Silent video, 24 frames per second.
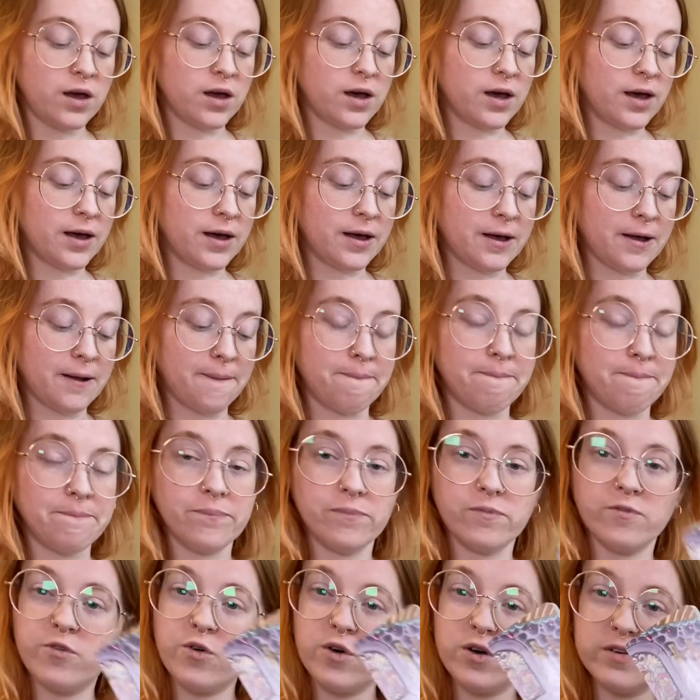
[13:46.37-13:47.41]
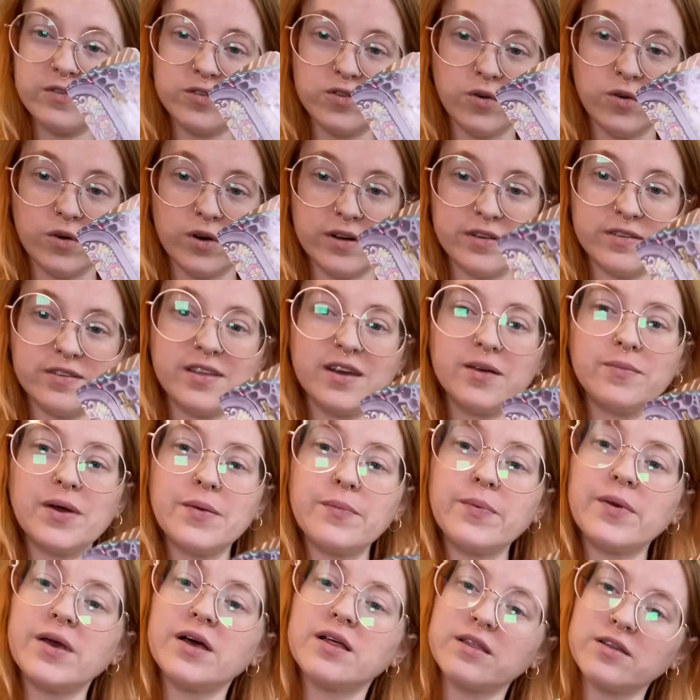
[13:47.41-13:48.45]
Four of Swords, there
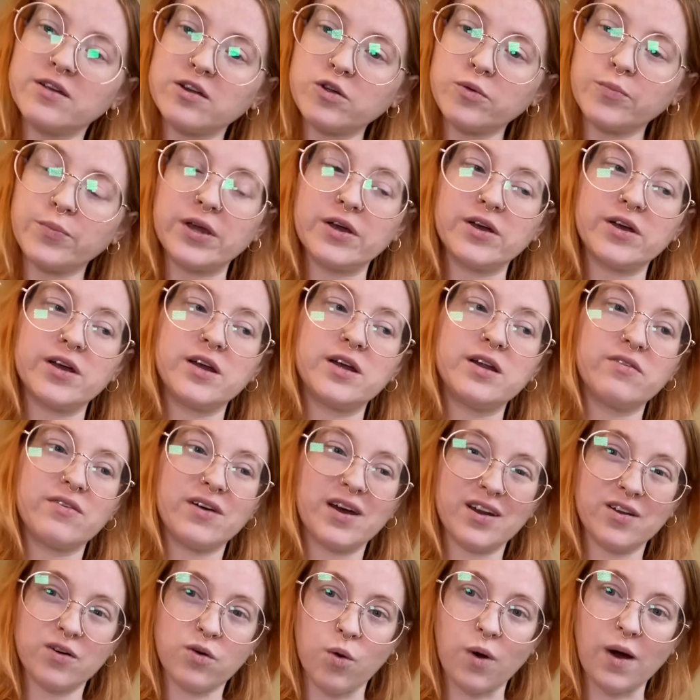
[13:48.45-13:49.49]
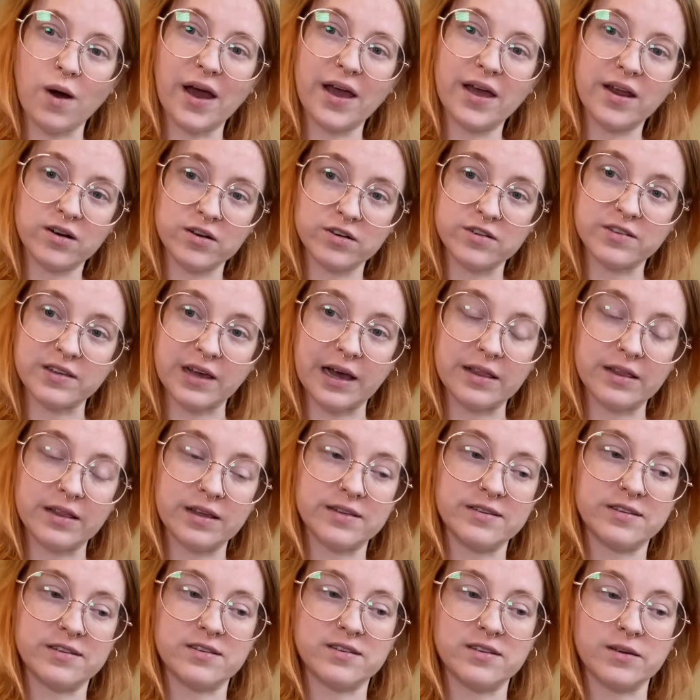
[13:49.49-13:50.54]
might be a little period of kind of quiet or
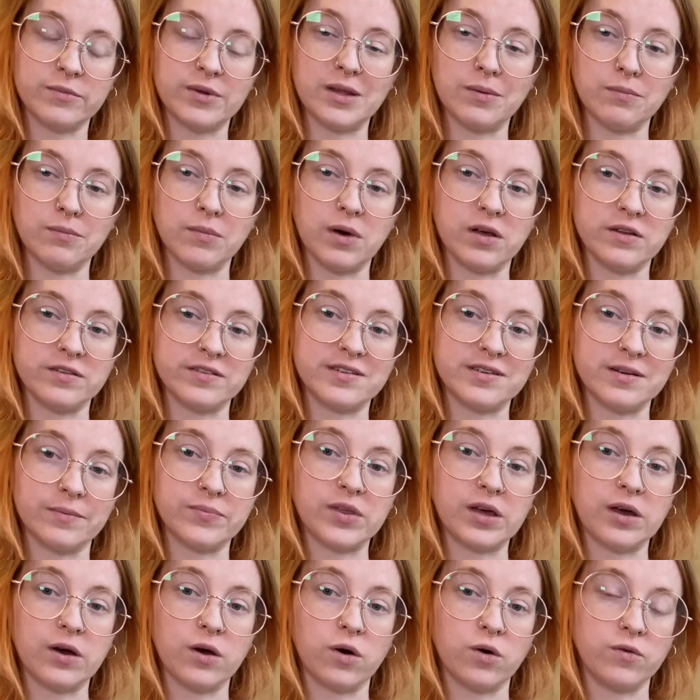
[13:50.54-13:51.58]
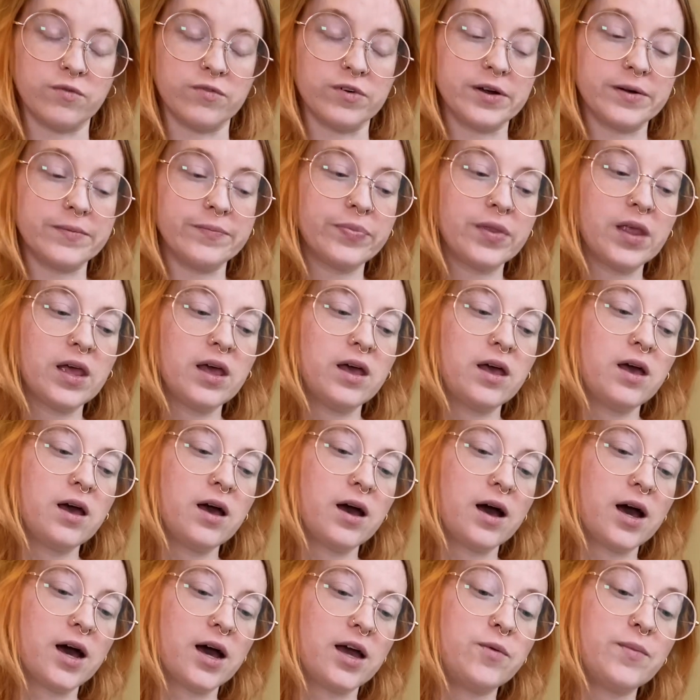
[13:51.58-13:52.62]
silence as somebody mulls something over.
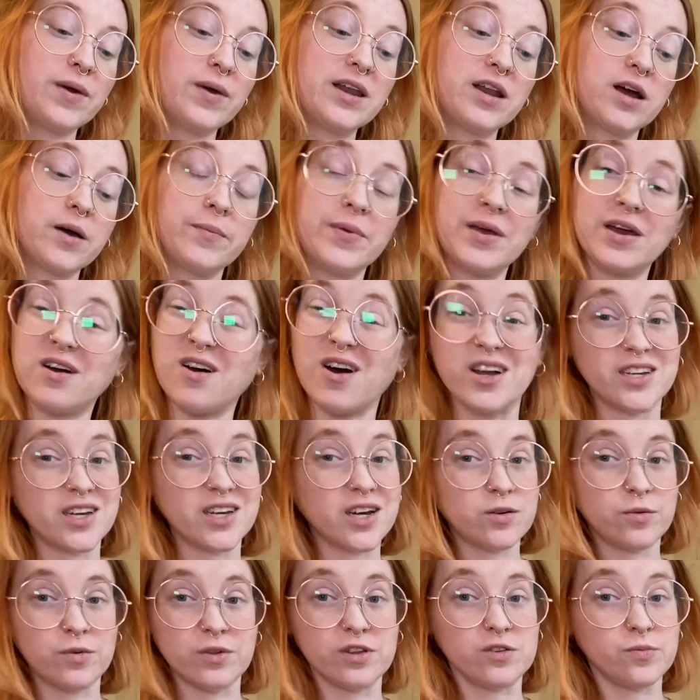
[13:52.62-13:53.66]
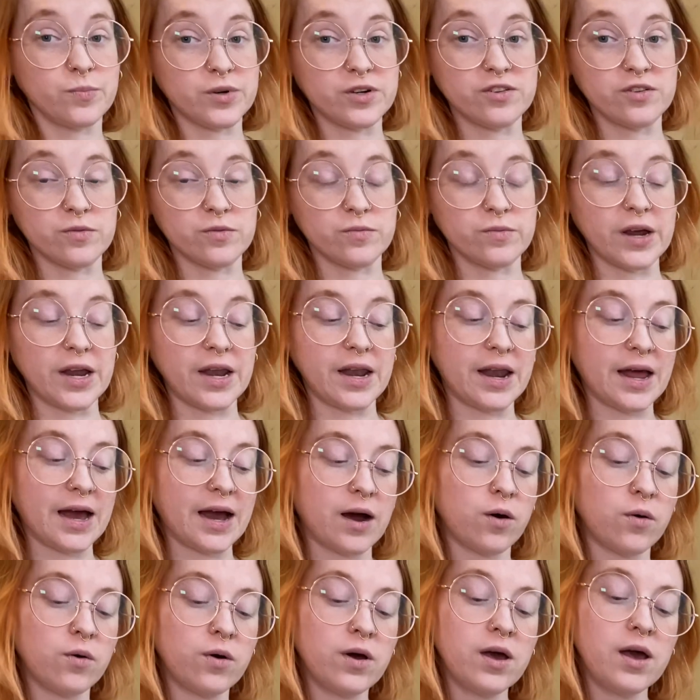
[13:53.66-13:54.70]
You might not be in contact with this person right
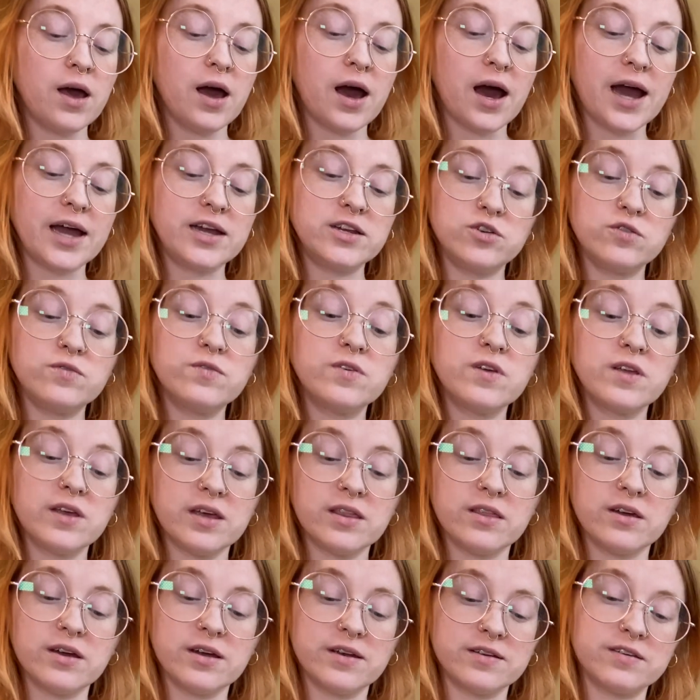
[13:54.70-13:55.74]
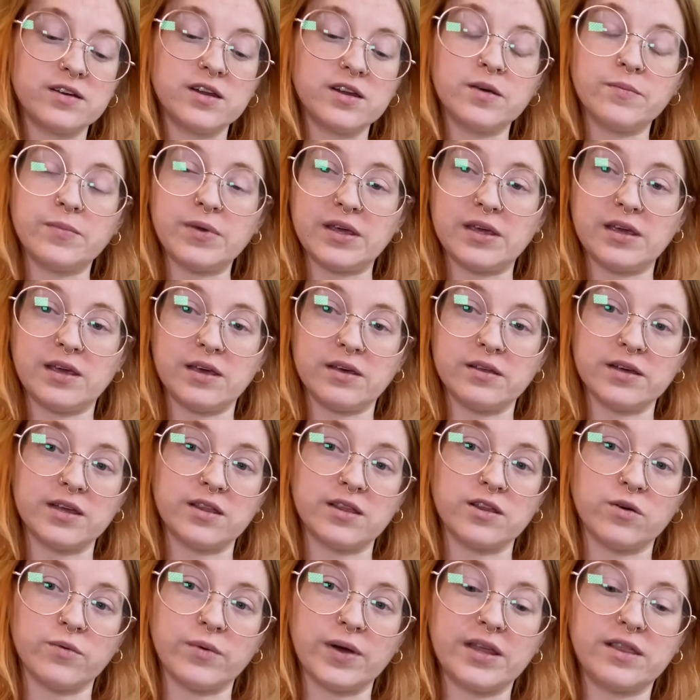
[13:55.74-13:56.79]
now. I do feel like there is going to be healing
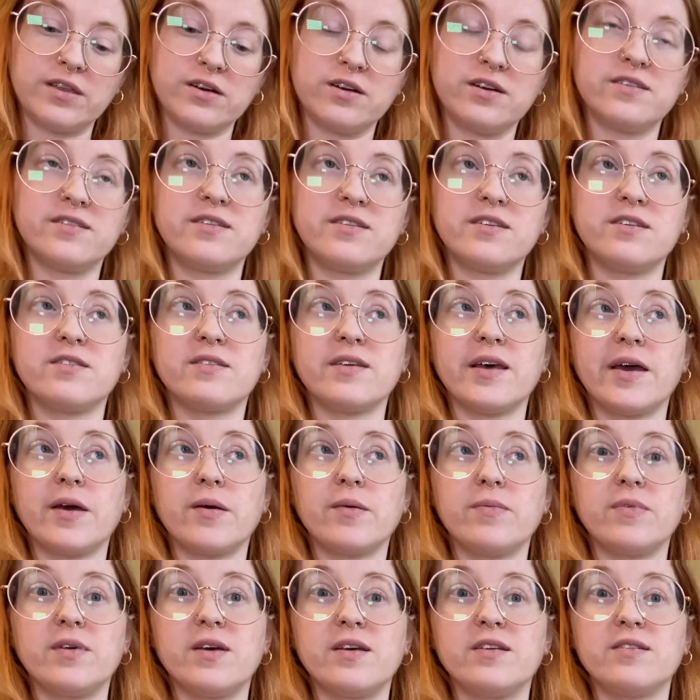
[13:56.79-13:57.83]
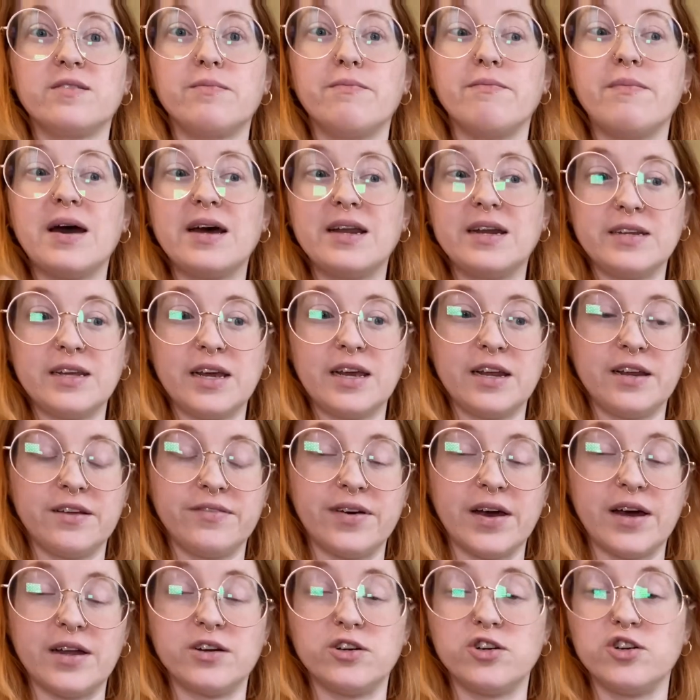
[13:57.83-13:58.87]
though, right? There is this like this meditative
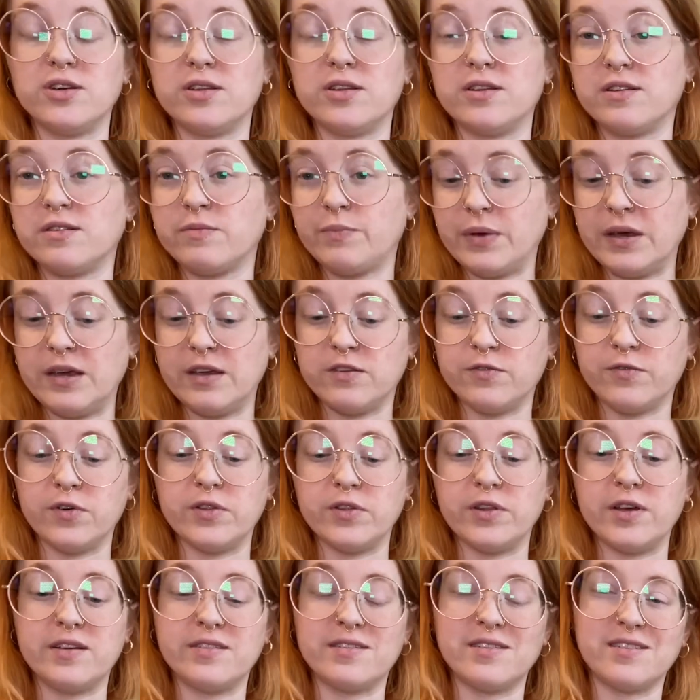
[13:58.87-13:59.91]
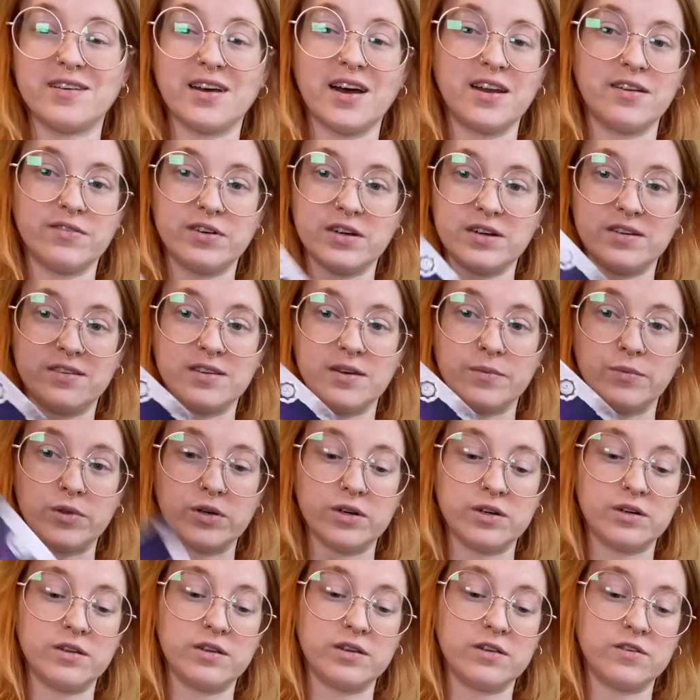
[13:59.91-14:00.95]
energy, this peacefulness. It's kind of very
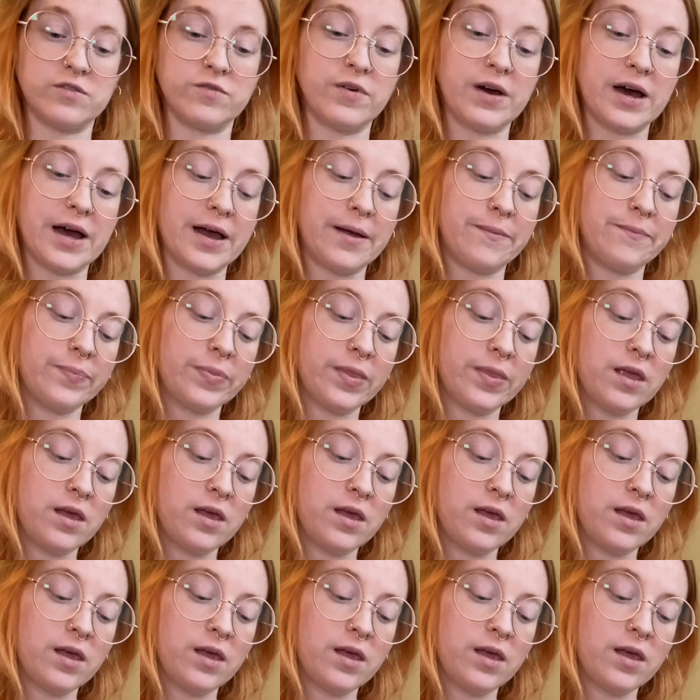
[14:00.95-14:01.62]
similar to this vibe.